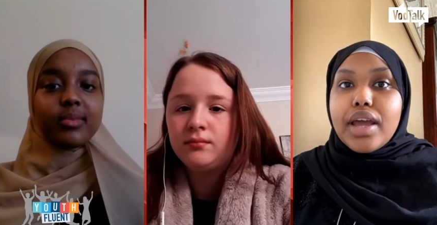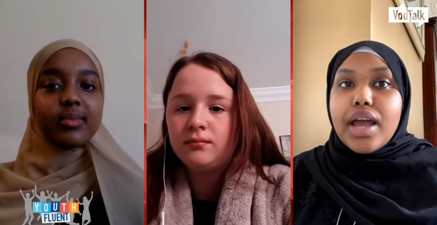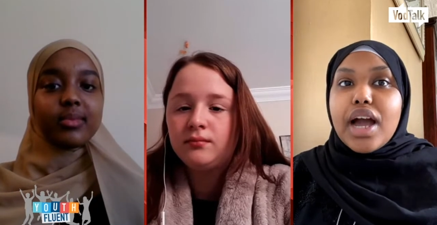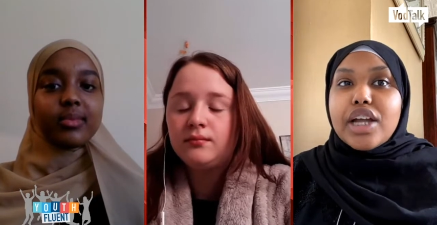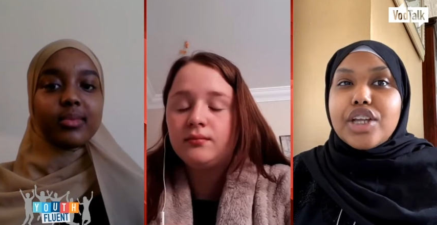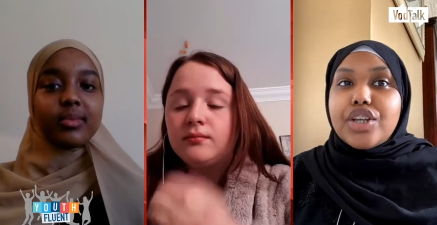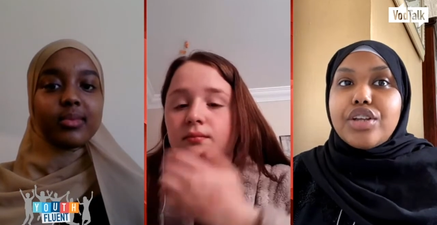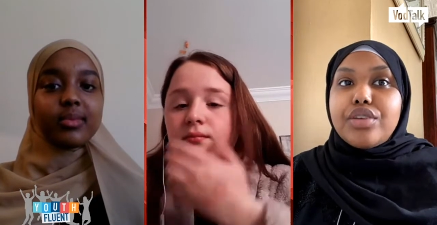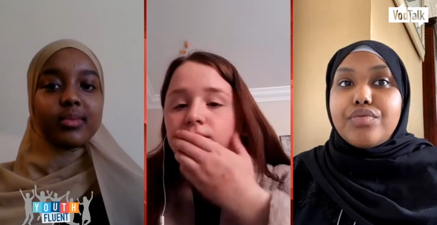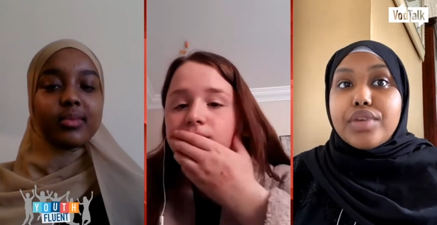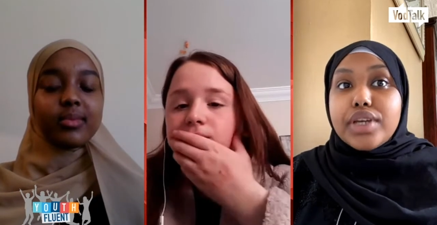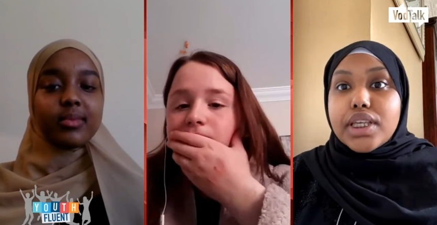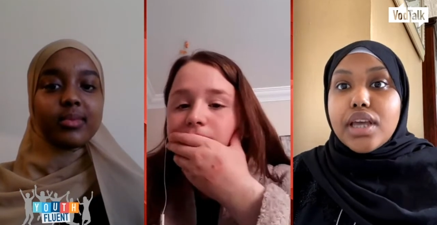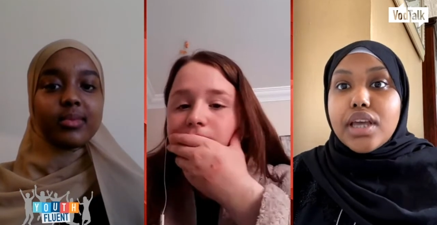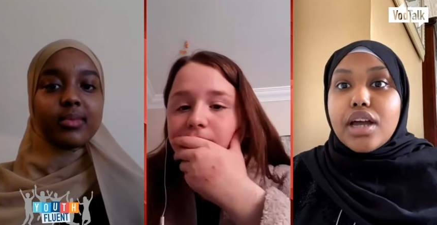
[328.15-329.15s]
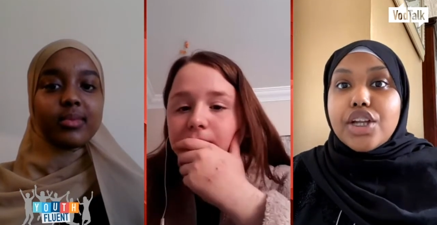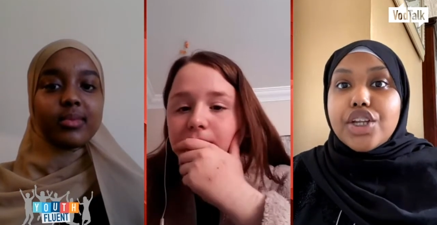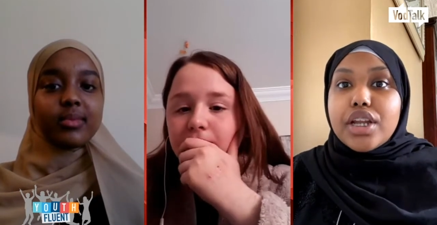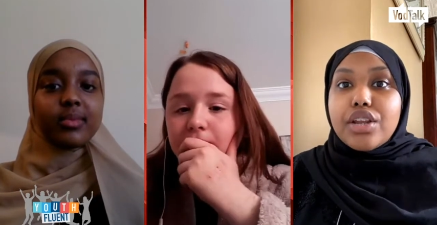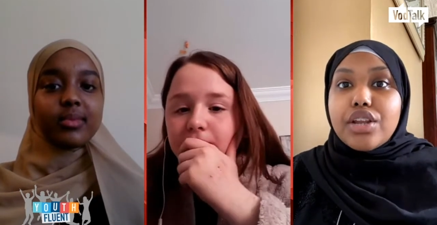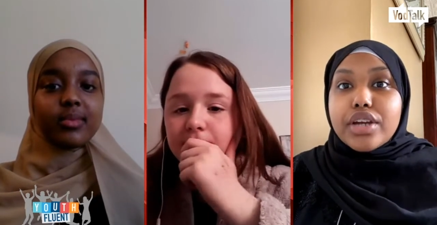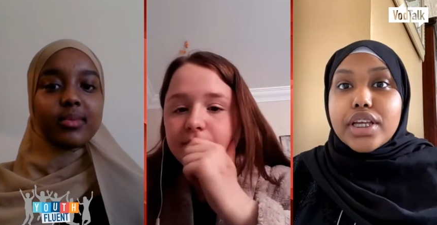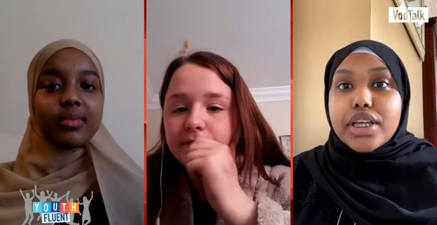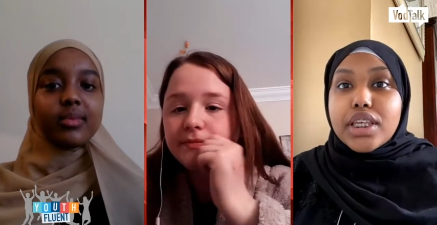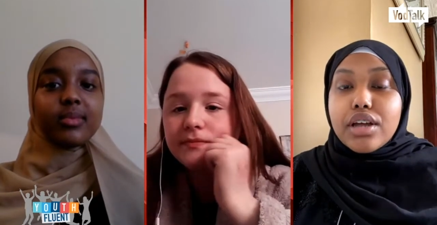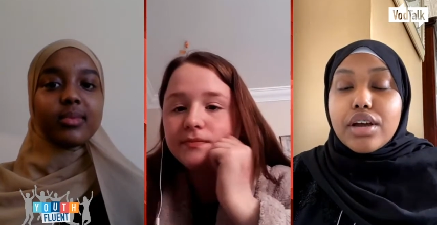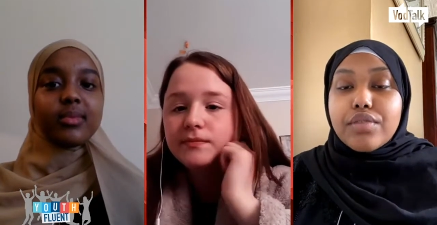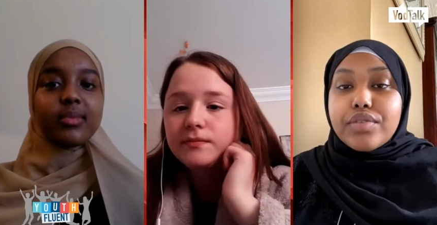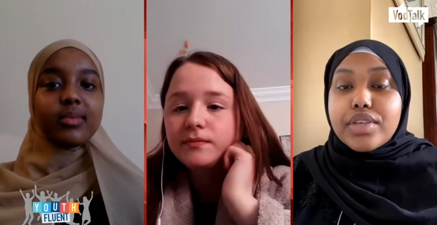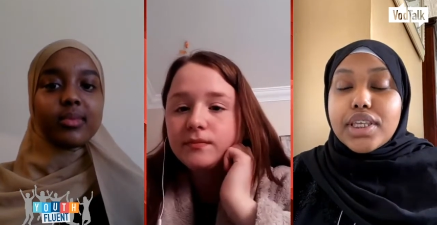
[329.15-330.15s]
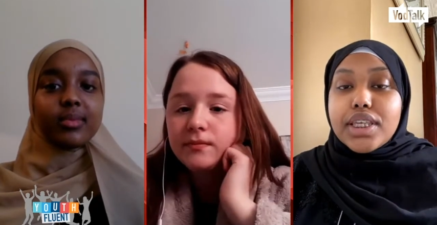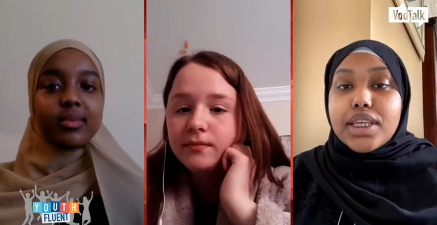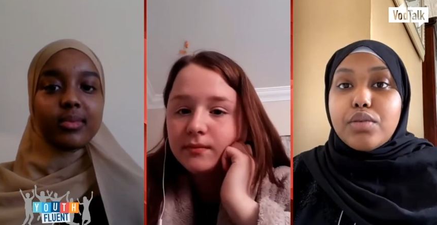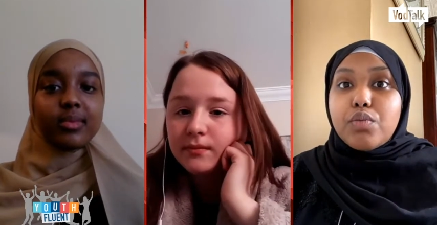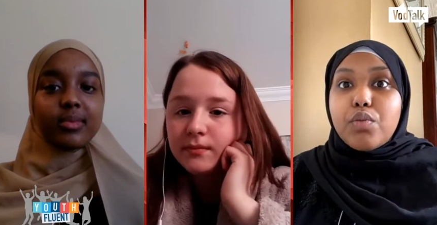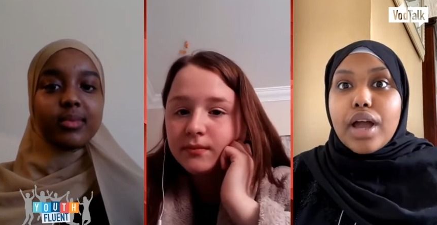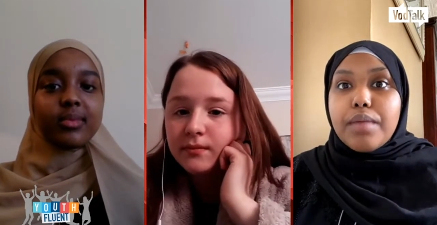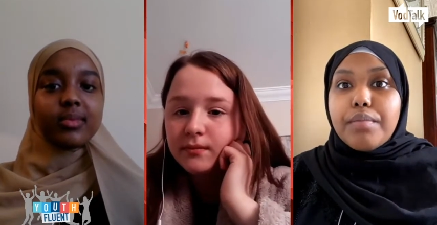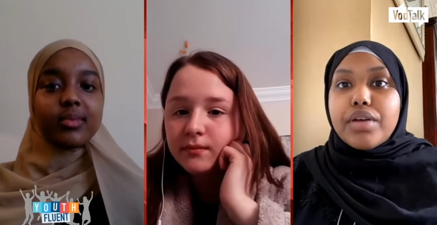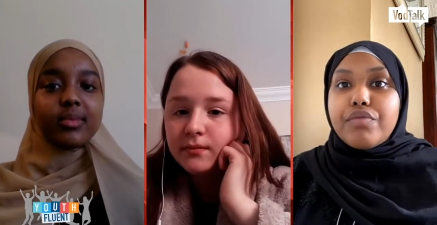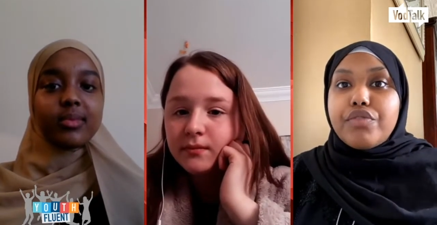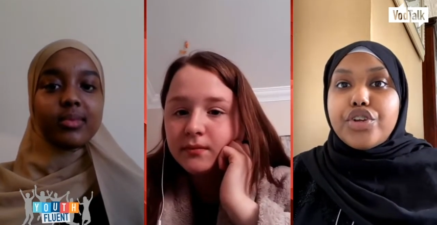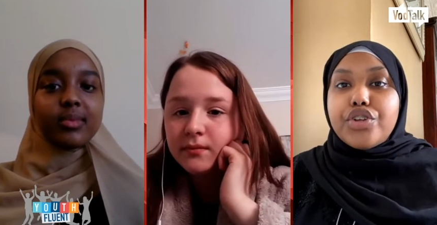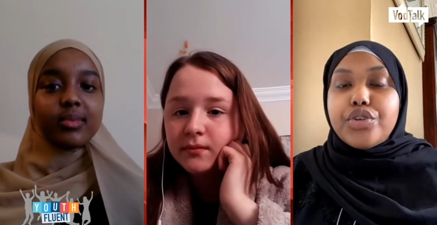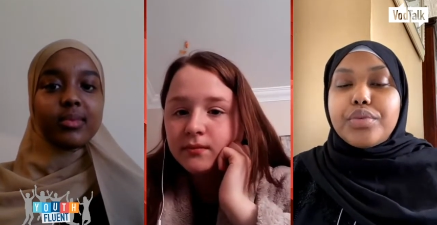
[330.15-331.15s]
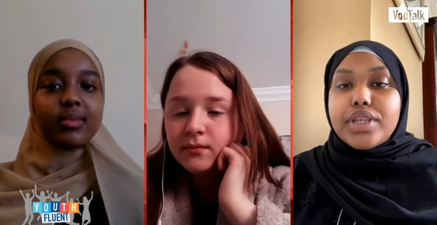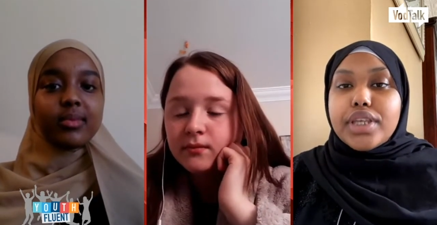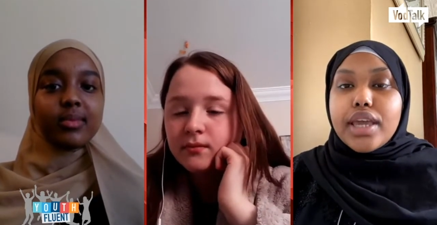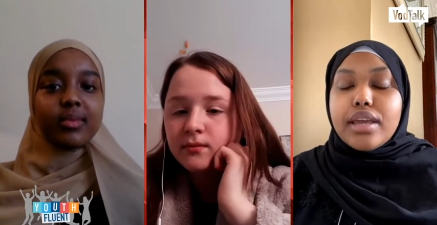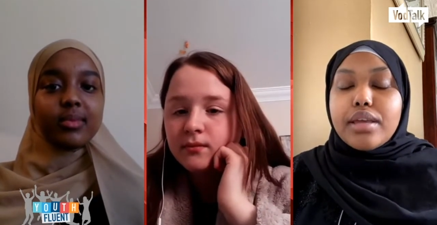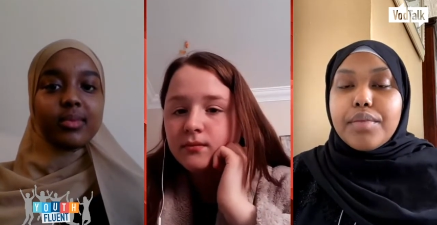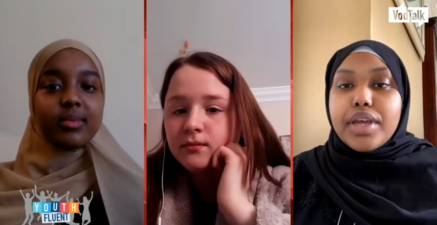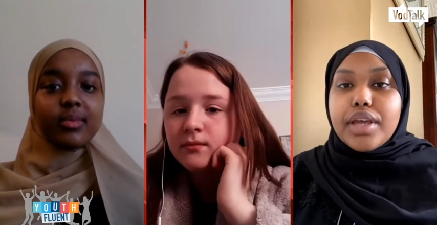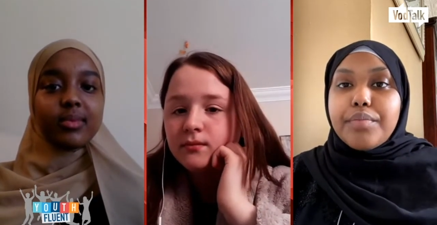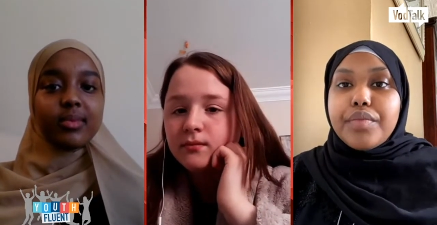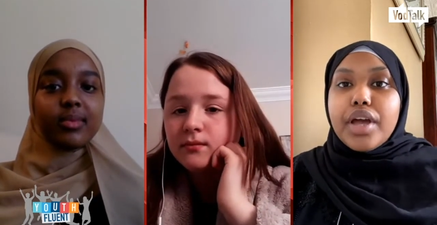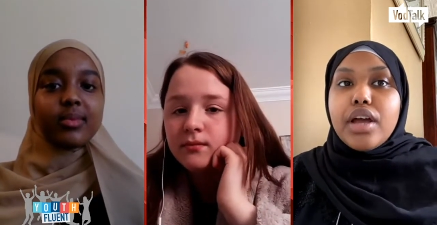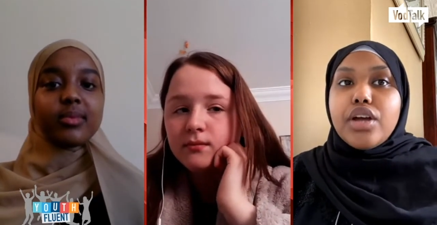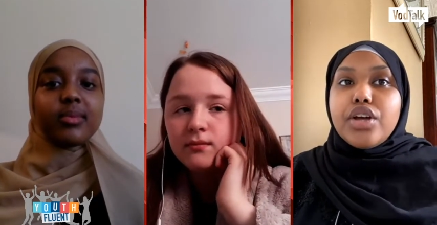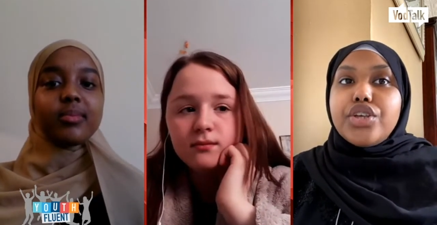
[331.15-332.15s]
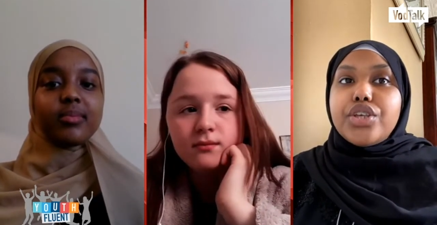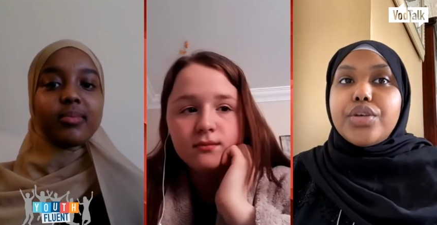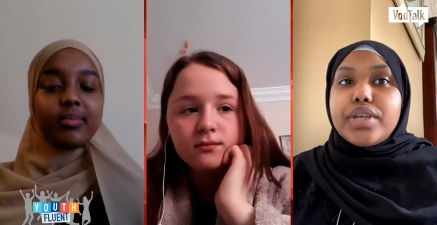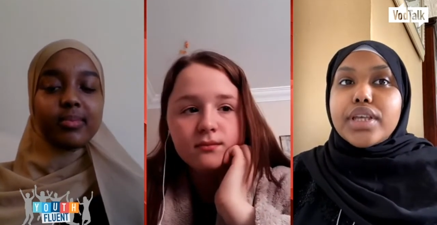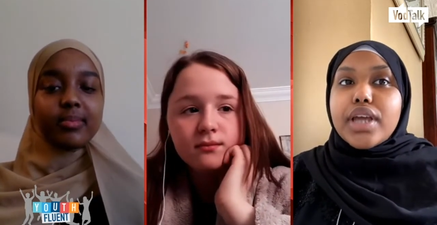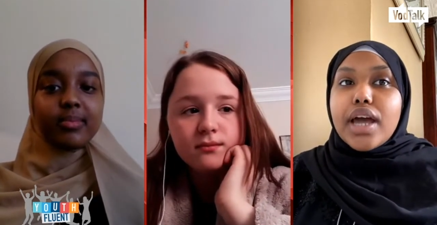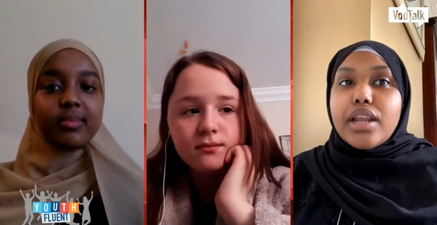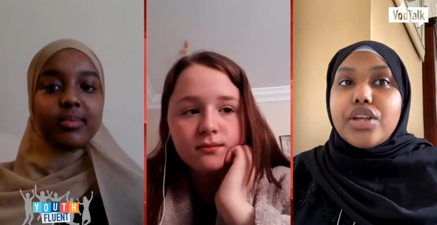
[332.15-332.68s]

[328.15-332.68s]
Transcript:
Speaker 1: actually research and look at stuff to see where my future would take me. So it's kind